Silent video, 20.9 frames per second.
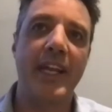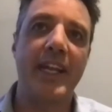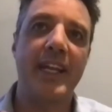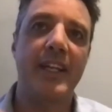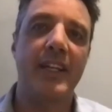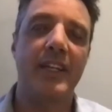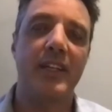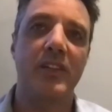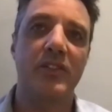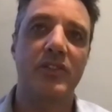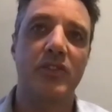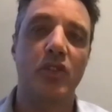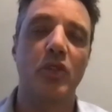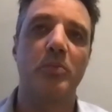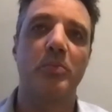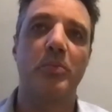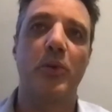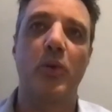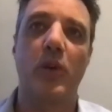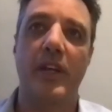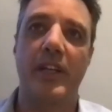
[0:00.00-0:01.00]
it's a good
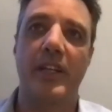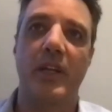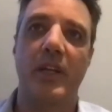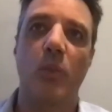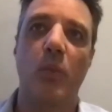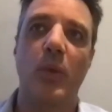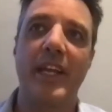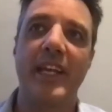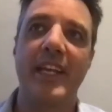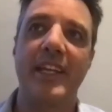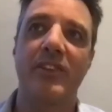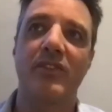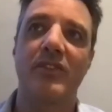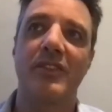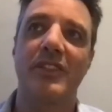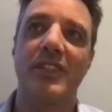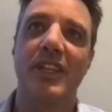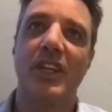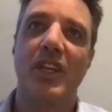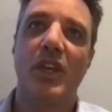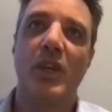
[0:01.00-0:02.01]
point.
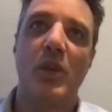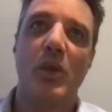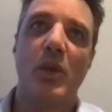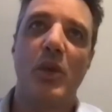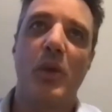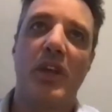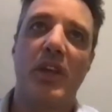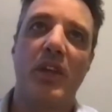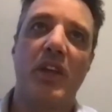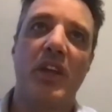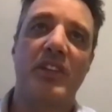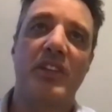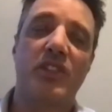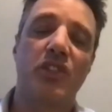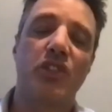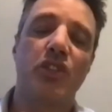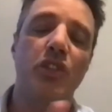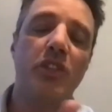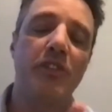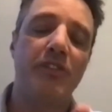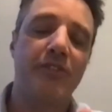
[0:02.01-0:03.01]
It's a
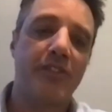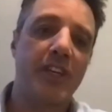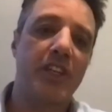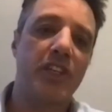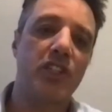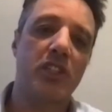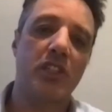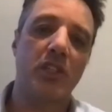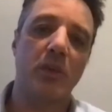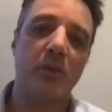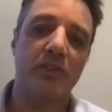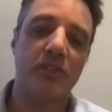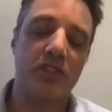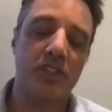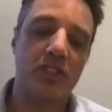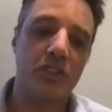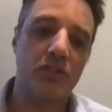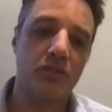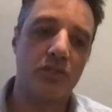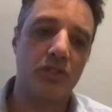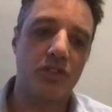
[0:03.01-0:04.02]
new feature that we've just
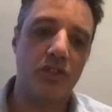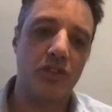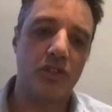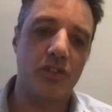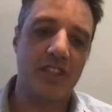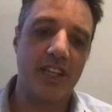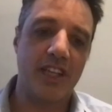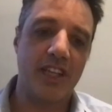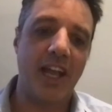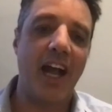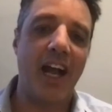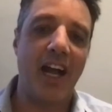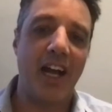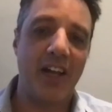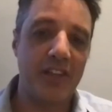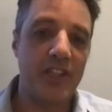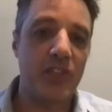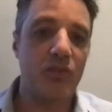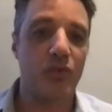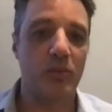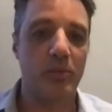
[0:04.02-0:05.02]
introduced, are
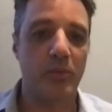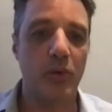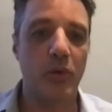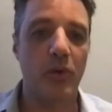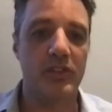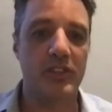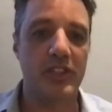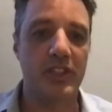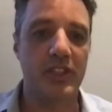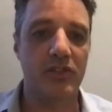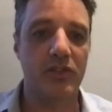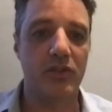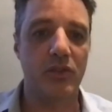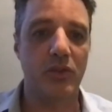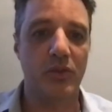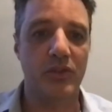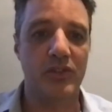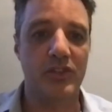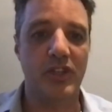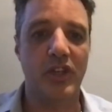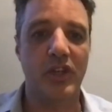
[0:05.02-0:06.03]
these reporting tools.
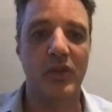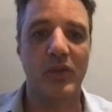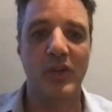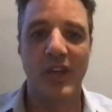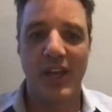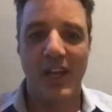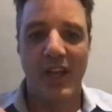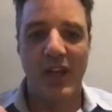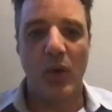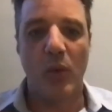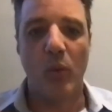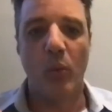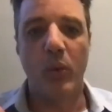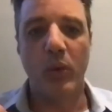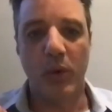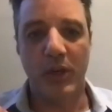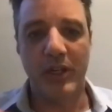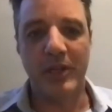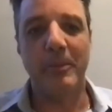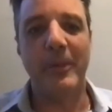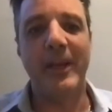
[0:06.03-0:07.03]
So we want to
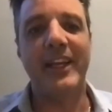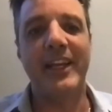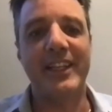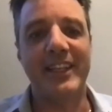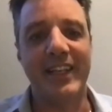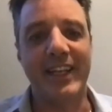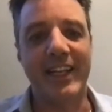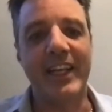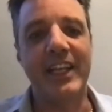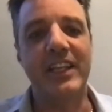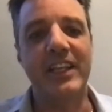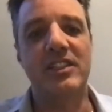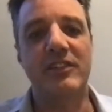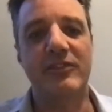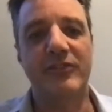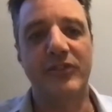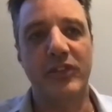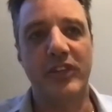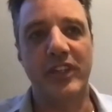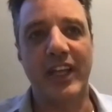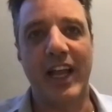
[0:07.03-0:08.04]
make it easy for
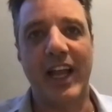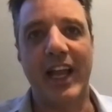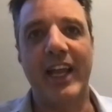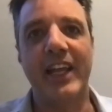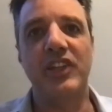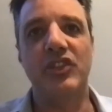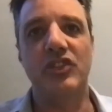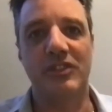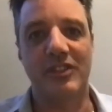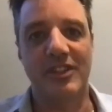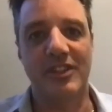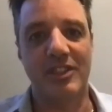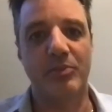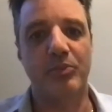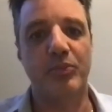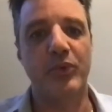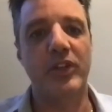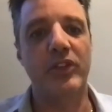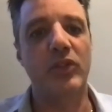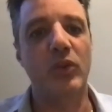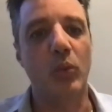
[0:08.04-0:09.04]
the agent to
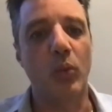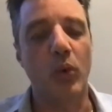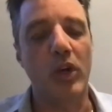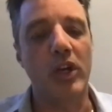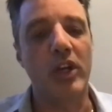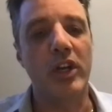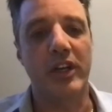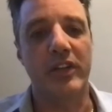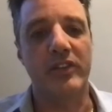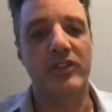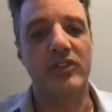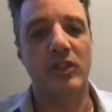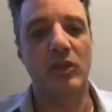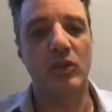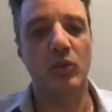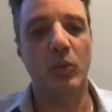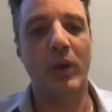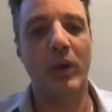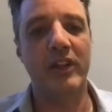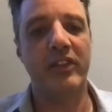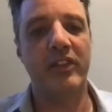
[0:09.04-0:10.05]
spread the word. So
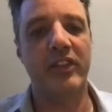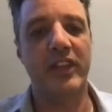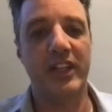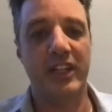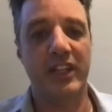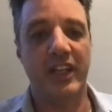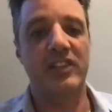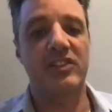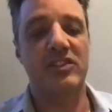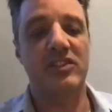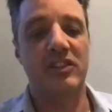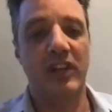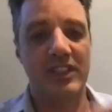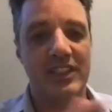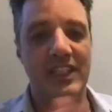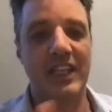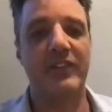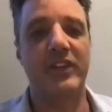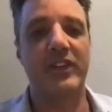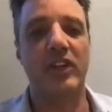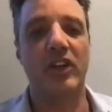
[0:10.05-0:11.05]
one thing, it's nice
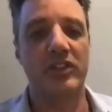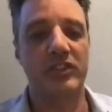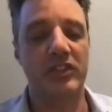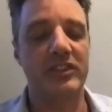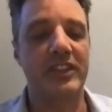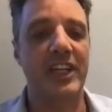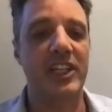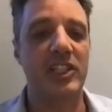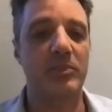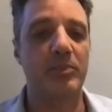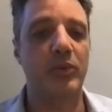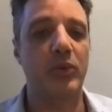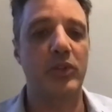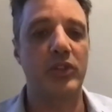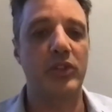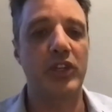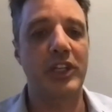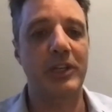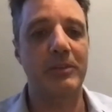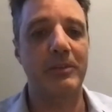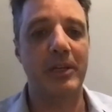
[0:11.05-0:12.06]
having it on the dashboard. You
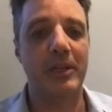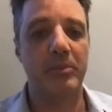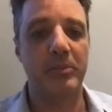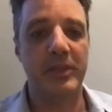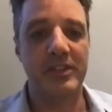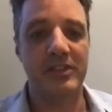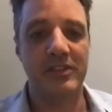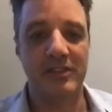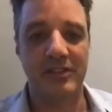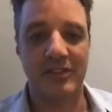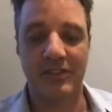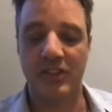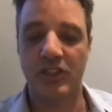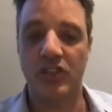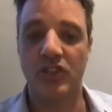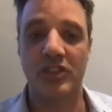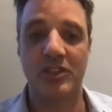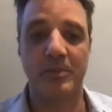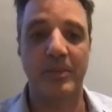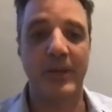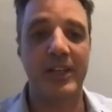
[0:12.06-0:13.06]
can make business decisions
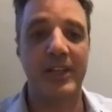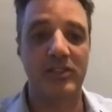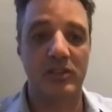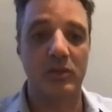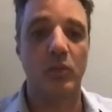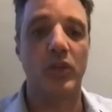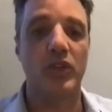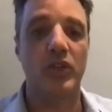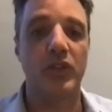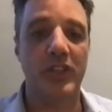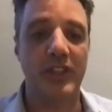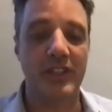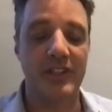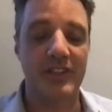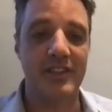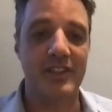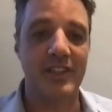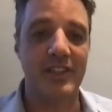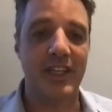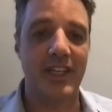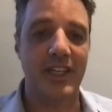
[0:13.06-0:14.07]
based on what you can
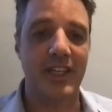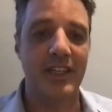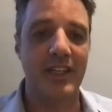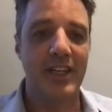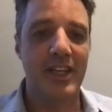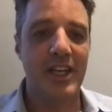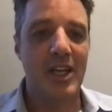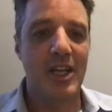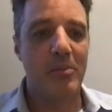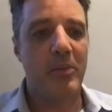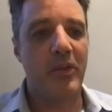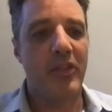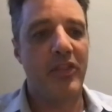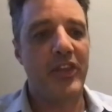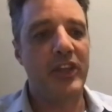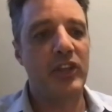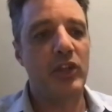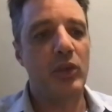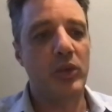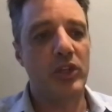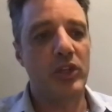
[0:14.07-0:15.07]
see, but then you
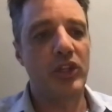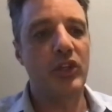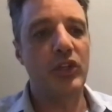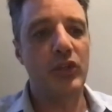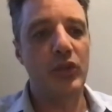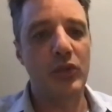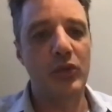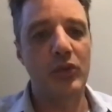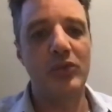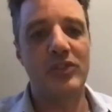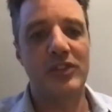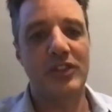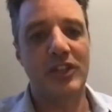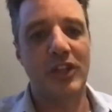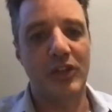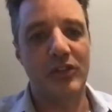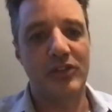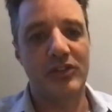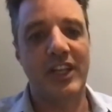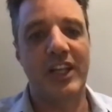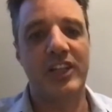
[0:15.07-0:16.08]
want to use those
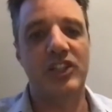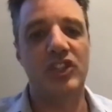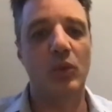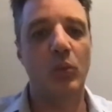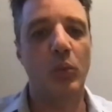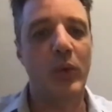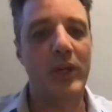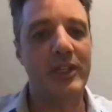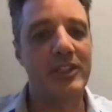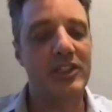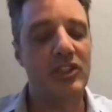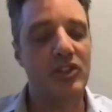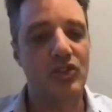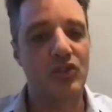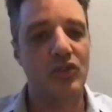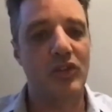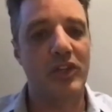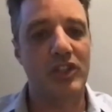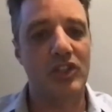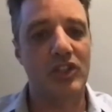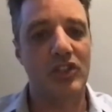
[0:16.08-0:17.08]
to actually win
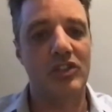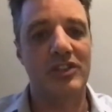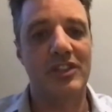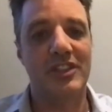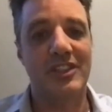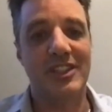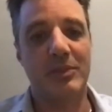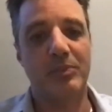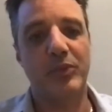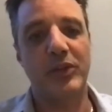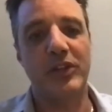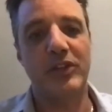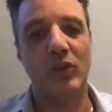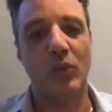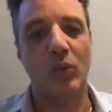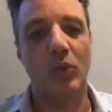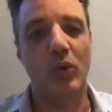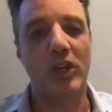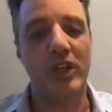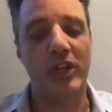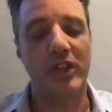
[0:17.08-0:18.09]
instructions and spread the
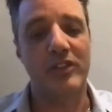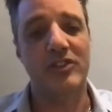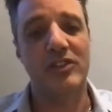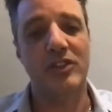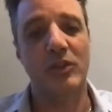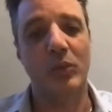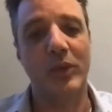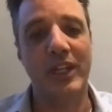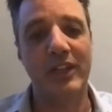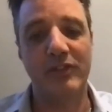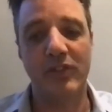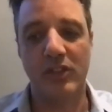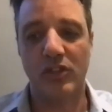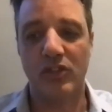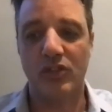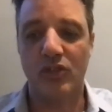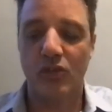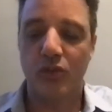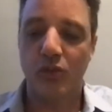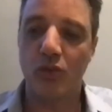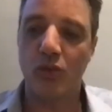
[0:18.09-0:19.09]
word. So we've got a
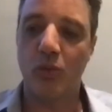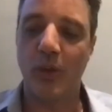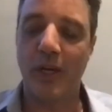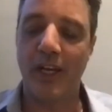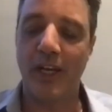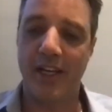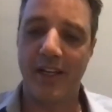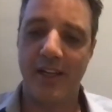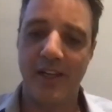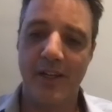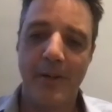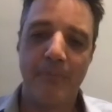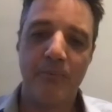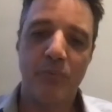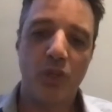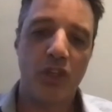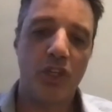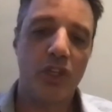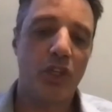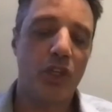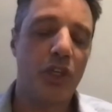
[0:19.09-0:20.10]
tool where,
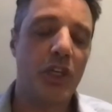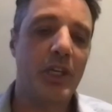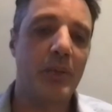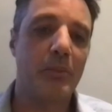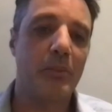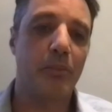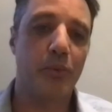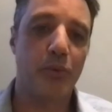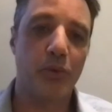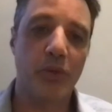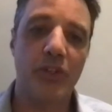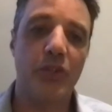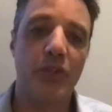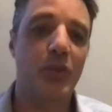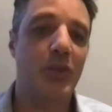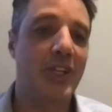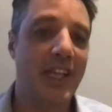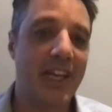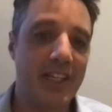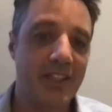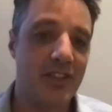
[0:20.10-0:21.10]
you can print your
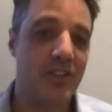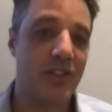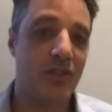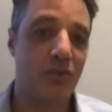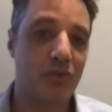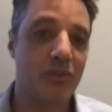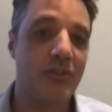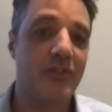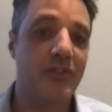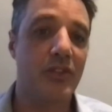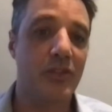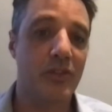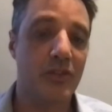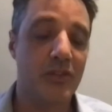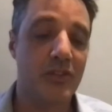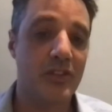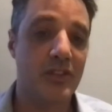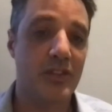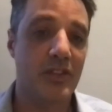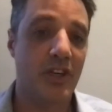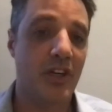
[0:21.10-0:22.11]
latest
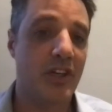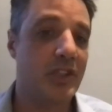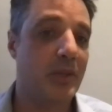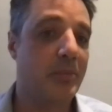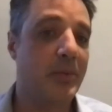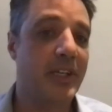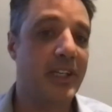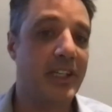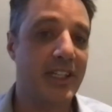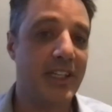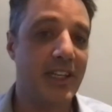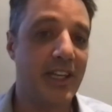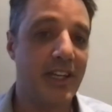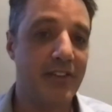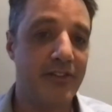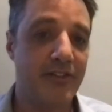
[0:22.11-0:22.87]
reviews on a PDF,